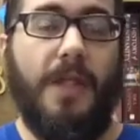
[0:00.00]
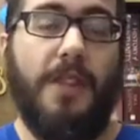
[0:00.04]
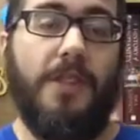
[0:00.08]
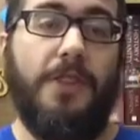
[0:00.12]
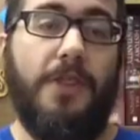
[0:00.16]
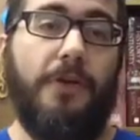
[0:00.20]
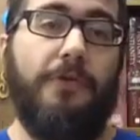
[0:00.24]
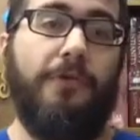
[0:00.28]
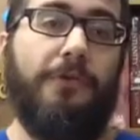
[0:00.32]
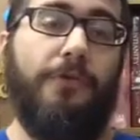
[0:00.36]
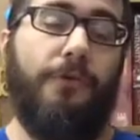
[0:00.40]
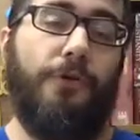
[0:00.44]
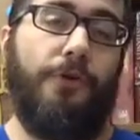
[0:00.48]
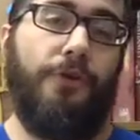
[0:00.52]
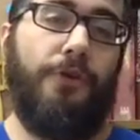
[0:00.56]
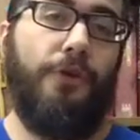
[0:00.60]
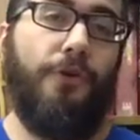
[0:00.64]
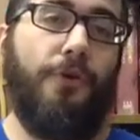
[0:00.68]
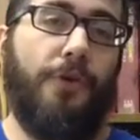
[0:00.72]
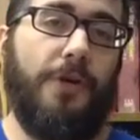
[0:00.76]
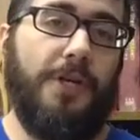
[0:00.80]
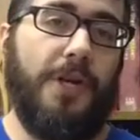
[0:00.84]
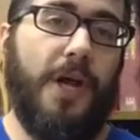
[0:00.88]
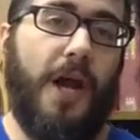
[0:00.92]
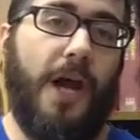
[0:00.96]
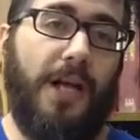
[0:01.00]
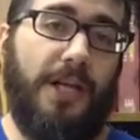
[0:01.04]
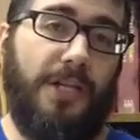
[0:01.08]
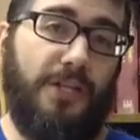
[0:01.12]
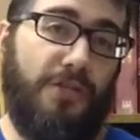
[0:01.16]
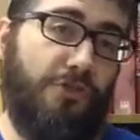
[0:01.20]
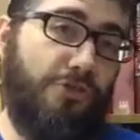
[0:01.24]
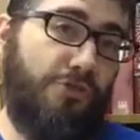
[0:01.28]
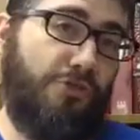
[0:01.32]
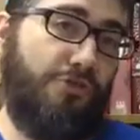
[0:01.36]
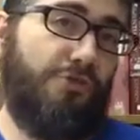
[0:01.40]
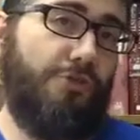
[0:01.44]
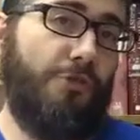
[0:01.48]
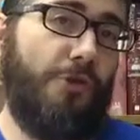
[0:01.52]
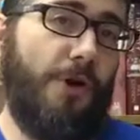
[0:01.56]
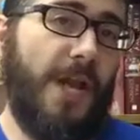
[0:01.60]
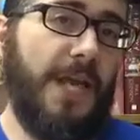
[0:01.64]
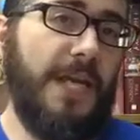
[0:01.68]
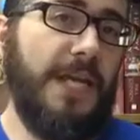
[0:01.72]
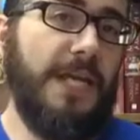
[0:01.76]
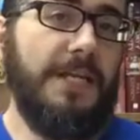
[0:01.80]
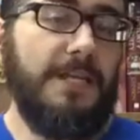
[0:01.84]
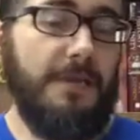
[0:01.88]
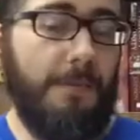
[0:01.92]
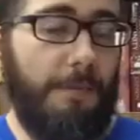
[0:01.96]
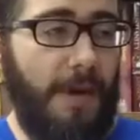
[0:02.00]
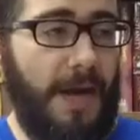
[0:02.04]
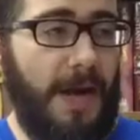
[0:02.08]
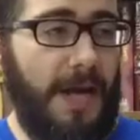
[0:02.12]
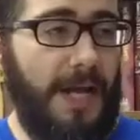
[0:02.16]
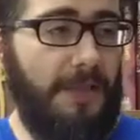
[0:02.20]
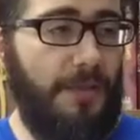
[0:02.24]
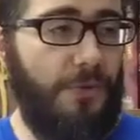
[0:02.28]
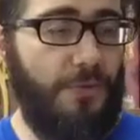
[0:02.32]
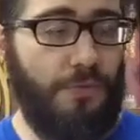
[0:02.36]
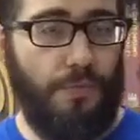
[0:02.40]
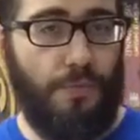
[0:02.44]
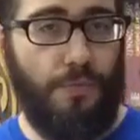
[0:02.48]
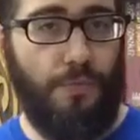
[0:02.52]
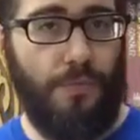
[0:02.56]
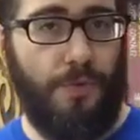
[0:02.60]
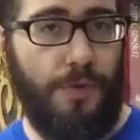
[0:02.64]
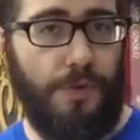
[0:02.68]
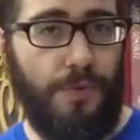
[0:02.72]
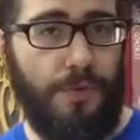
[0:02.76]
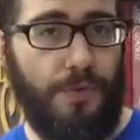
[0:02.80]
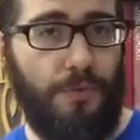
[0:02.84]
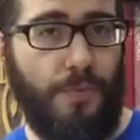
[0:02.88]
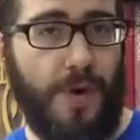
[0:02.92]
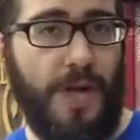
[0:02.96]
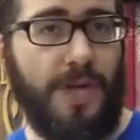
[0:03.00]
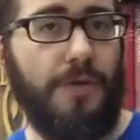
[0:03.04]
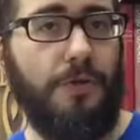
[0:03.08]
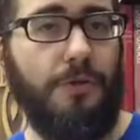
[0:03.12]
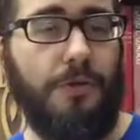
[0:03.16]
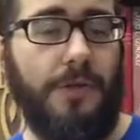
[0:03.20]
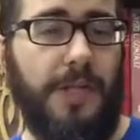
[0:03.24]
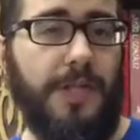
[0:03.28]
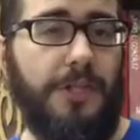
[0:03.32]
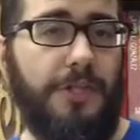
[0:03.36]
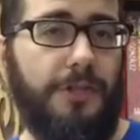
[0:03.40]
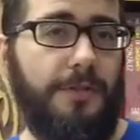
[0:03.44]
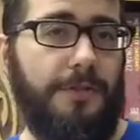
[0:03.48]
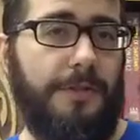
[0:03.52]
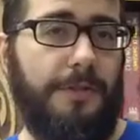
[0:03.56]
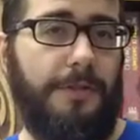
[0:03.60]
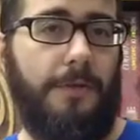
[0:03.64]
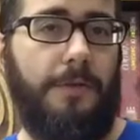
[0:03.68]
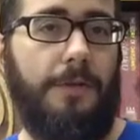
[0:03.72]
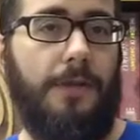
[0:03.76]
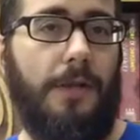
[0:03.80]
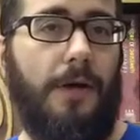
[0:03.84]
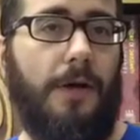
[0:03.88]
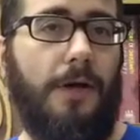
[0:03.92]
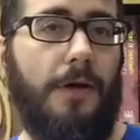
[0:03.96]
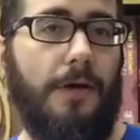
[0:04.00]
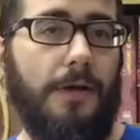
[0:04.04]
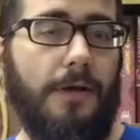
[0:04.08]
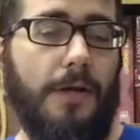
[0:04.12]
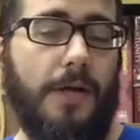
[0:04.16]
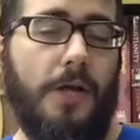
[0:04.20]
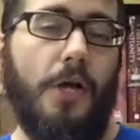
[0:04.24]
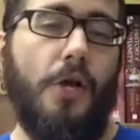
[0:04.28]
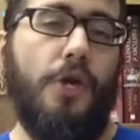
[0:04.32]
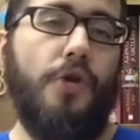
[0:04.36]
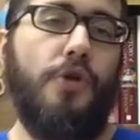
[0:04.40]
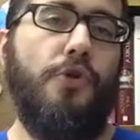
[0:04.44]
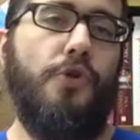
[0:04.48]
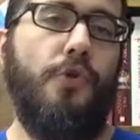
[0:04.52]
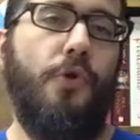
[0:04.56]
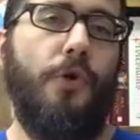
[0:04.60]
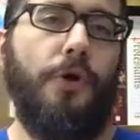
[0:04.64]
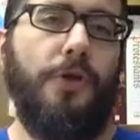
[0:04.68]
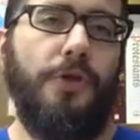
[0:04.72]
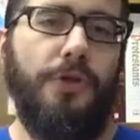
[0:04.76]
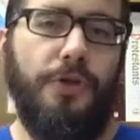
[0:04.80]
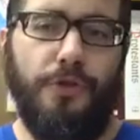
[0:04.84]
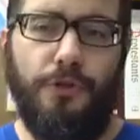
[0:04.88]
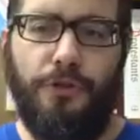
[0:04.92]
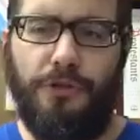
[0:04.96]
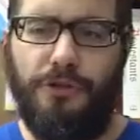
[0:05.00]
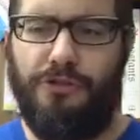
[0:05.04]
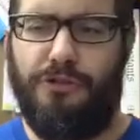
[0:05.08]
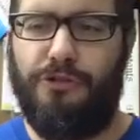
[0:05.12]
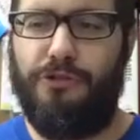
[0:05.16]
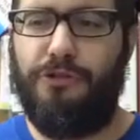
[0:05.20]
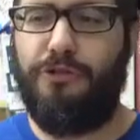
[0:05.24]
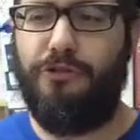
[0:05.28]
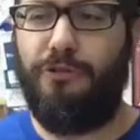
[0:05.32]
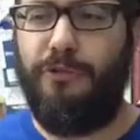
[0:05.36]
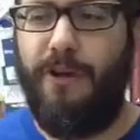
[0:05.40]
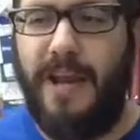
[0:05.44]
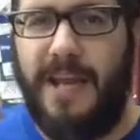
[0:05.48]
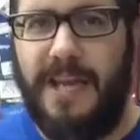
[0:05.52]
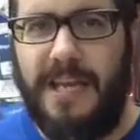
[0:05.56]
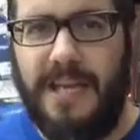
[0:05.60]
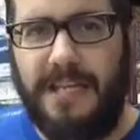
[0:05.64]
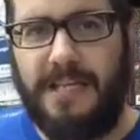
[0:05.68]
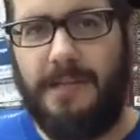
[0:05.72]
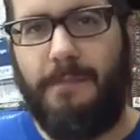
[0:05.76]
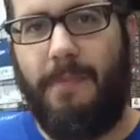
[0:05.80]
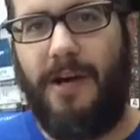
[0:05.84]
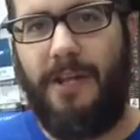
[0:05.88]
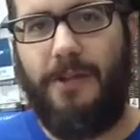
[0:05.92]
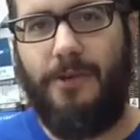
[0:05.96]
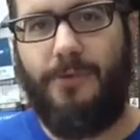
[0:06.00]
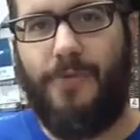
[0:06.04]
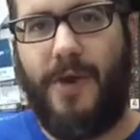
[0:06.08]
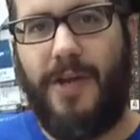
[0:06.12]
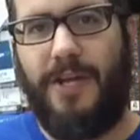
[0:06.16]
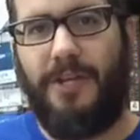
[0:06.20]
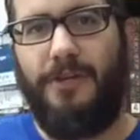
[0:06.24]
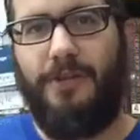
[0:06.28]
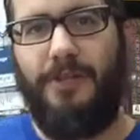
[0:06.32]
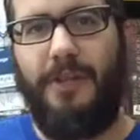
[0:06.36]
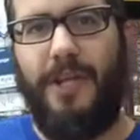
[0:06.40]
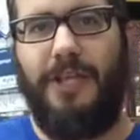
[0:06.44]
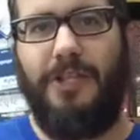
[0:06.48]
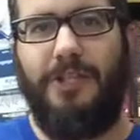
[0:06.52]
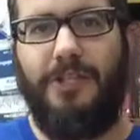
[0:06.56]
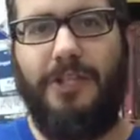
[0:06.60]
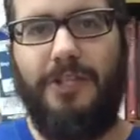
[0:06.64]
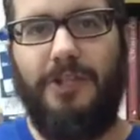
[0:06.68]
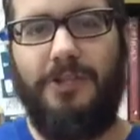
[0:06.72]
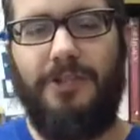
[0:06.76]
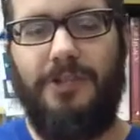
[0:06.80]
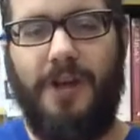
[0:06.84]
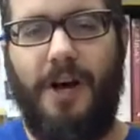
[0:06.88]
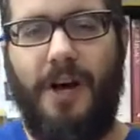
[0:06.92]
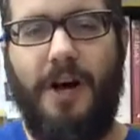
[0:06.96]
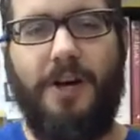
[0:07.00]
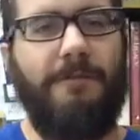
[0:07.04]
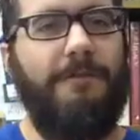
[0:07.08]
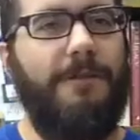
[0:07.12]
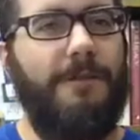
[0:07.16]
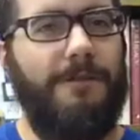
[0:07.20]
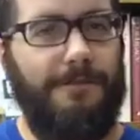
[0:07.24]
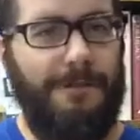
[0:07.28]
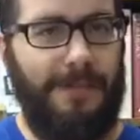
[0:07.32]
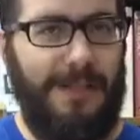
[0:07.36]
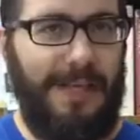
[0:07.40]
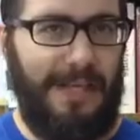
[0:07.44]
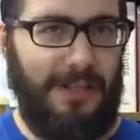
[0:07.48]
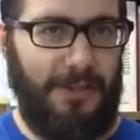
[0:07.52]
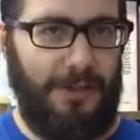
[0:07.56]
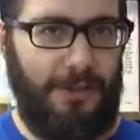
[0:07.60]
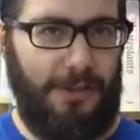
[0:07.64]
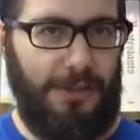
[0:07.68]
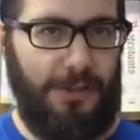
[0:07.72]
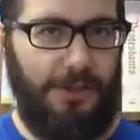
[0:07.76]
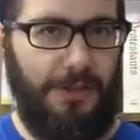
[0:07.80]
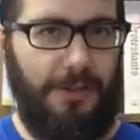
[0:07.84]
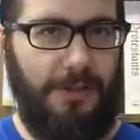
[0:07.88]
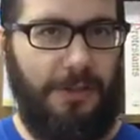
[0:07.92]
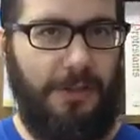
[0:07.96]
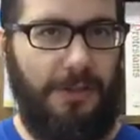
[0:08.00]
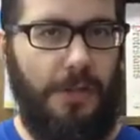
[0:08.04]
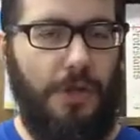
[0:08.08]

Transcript: Therefore, you are not constrained by the, the regulations of the law, nor are you constrained by the regulations of the flesh.